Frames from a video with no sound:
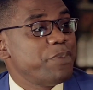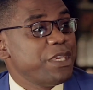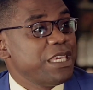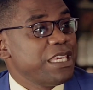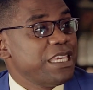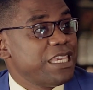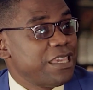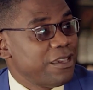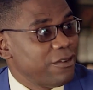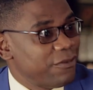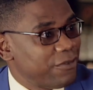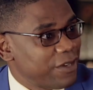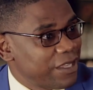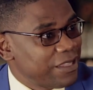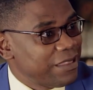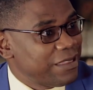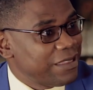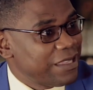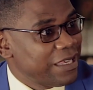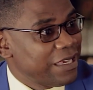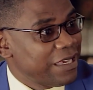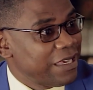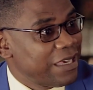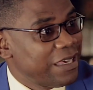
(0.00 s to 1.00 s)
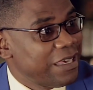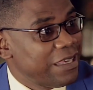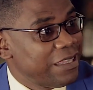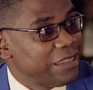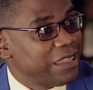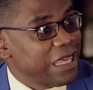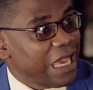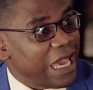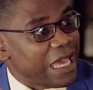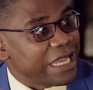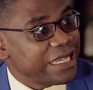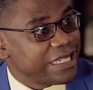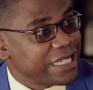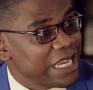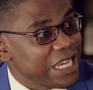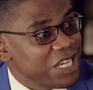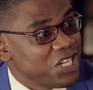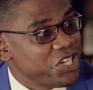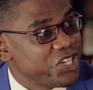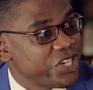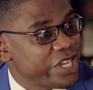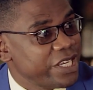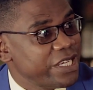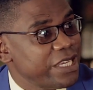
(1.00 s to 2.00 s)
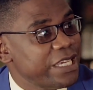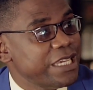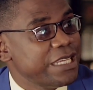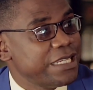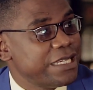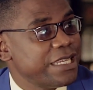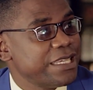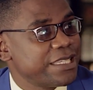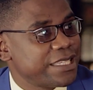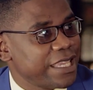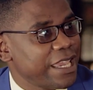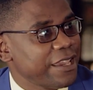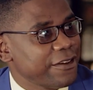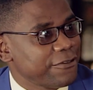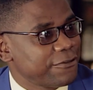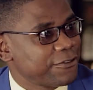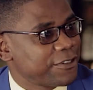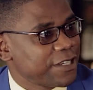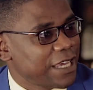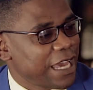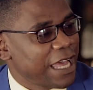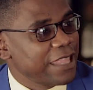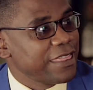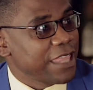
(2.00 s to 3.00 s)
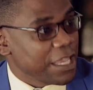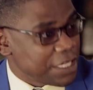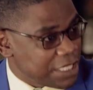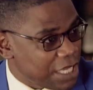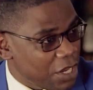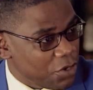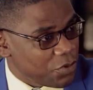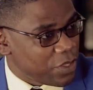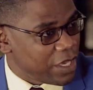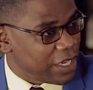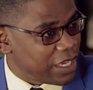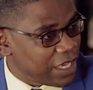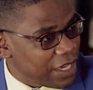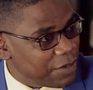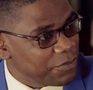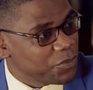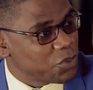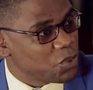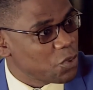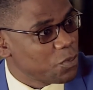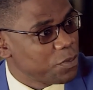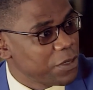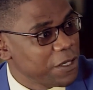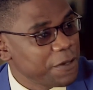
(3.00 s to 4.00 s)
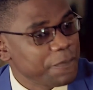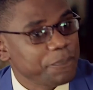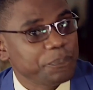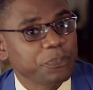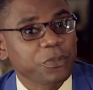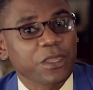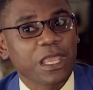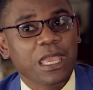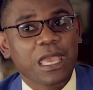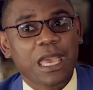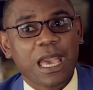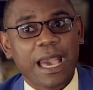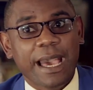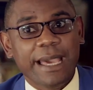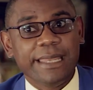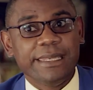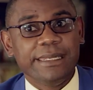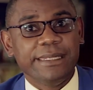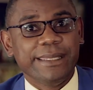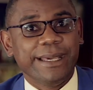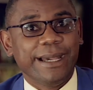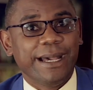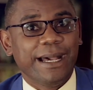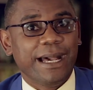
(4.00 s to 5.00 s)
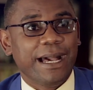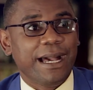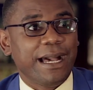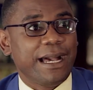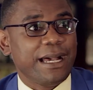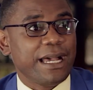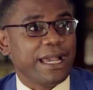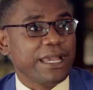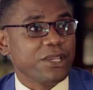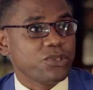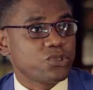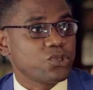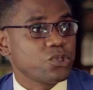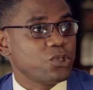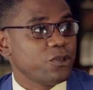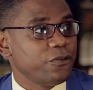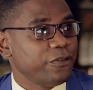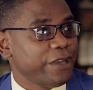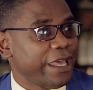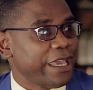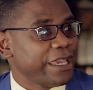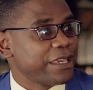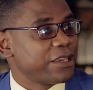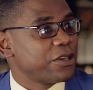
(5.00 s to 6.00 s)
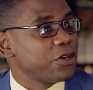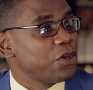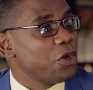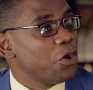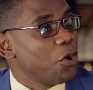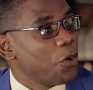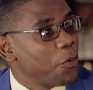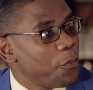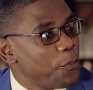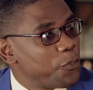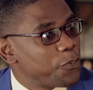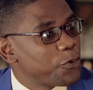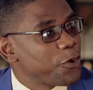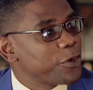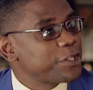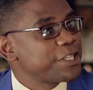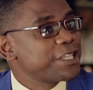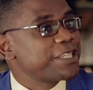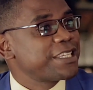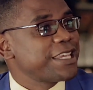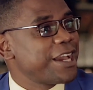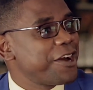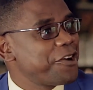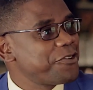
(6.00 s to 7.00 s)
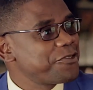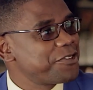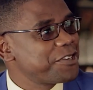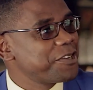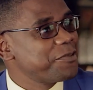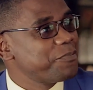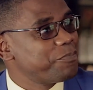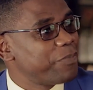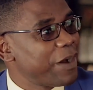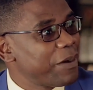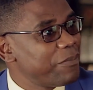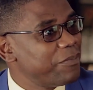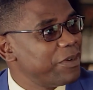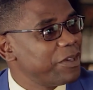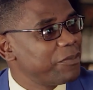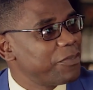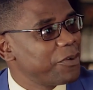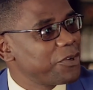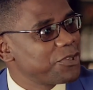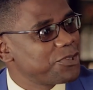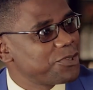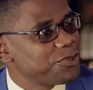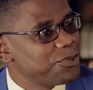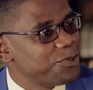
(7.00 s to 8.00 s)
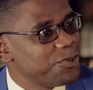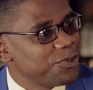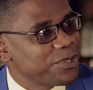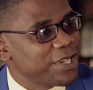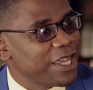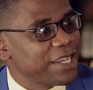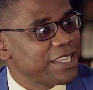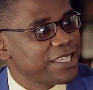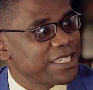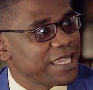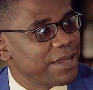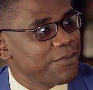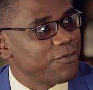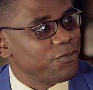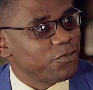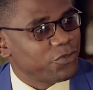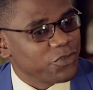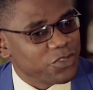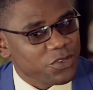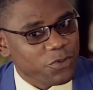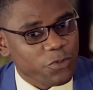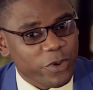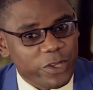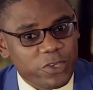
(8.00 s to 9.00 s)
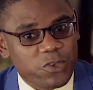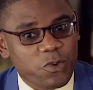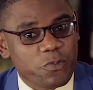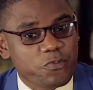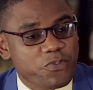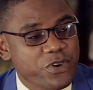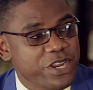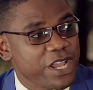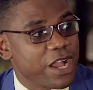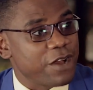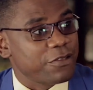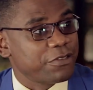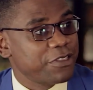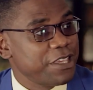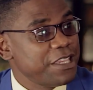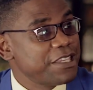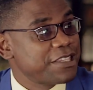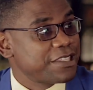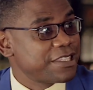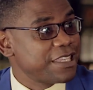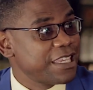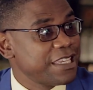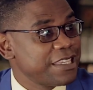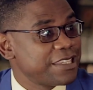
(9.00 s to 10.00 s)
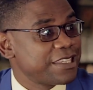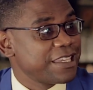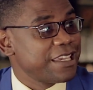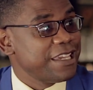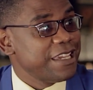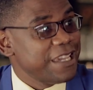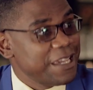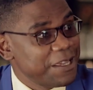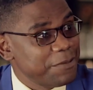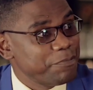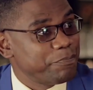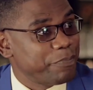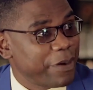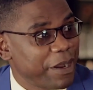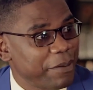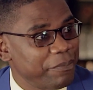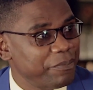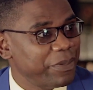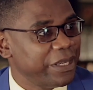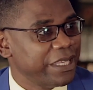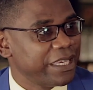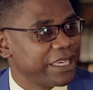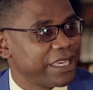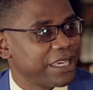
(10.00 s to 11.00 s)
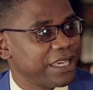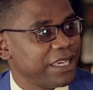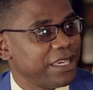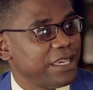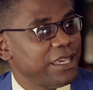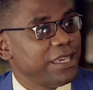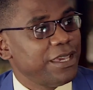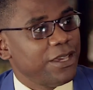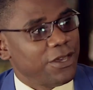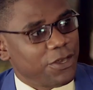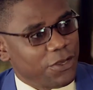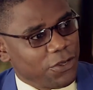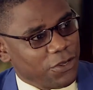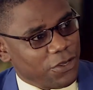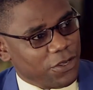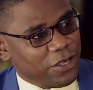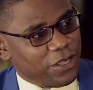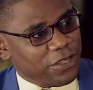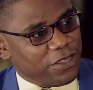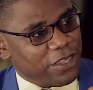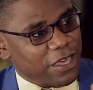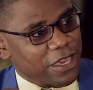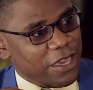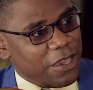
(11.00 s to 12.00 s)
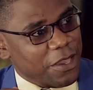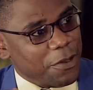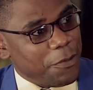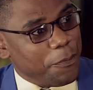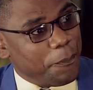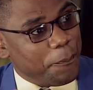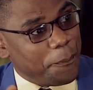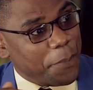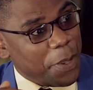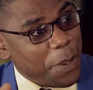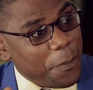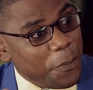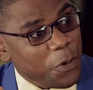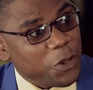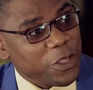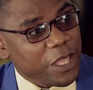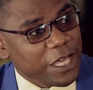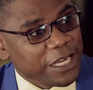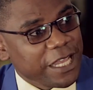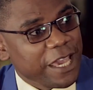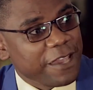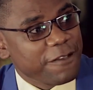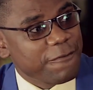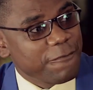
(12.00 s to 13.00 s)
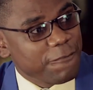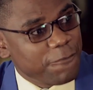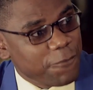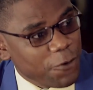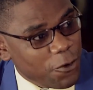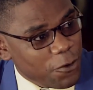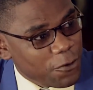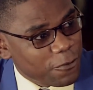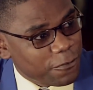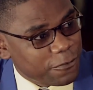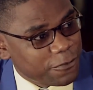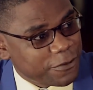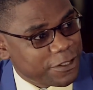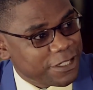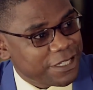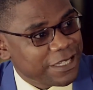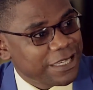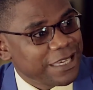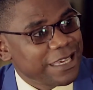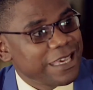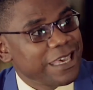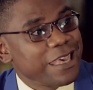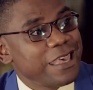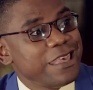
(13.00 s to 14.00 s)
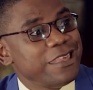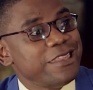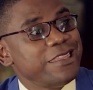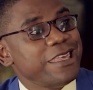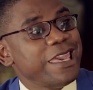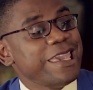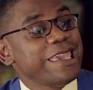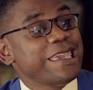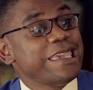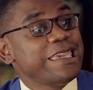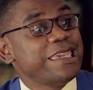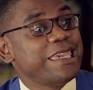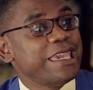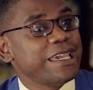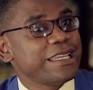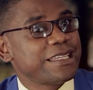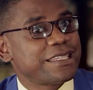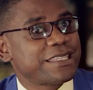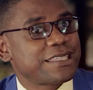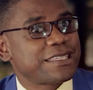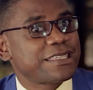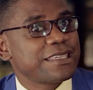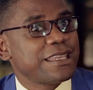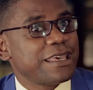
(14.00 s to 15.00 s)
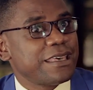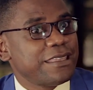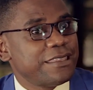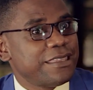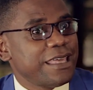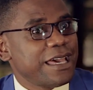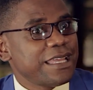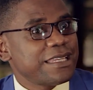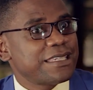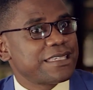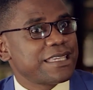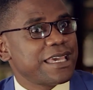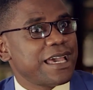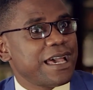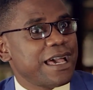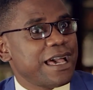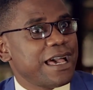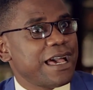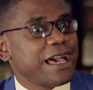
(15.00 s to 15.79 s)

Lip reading: being given the attention it deserved, and that's how they came to me, and I sort of like brought it out in public, because usually when you bring out these things in public, the people that are involved, they get that